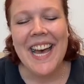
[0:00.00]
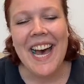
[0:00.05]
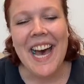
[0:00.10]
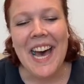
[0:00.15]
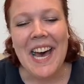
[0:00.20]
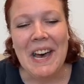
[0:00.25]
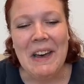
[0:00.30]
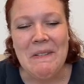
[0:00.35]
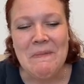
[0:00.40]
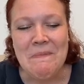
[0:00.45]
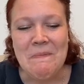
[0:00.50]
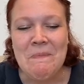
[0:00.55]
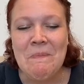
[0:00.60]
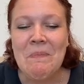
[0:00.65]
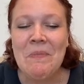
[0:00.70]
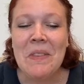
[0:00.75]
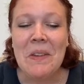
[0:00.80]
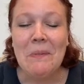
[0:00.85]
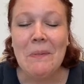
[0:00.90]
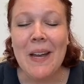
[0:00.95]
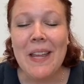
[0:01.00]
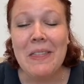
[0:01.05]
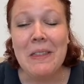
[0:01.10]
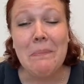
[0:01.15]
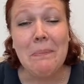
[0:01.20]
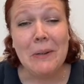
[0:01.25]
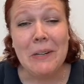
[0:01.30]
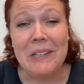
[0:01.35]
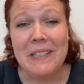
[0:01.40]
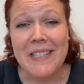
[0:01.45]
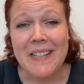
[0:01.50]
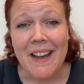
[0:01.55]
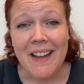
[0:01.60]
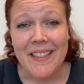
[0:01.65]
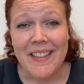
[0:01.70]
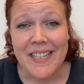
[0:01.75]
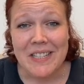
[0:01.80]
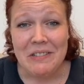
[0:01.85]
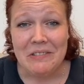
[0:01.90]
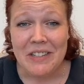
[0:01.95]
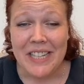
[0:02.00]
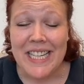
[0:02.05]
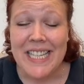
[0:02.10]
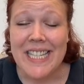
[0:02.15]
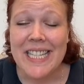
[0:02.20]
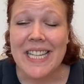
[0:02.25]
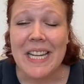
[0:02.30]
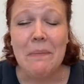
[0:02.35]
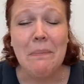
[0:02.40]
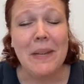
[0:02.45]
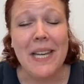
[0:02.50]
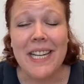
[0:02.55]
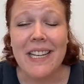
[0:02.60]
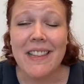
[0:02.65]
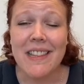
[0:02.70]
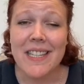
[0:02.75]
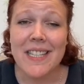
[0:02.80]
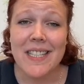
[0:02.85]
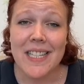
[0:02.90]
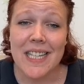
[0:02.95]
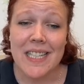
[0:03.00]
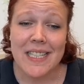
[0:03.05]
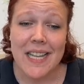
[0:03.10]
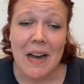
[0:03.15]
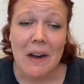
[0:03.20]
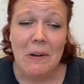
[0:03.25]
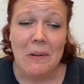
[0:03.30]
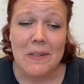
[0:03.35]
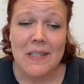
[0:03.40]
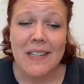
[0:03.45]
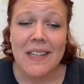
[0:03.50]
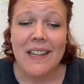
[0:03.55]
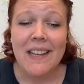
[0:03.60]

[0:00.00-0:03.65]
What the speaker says: When the birds got these treats, they picked the seeds out.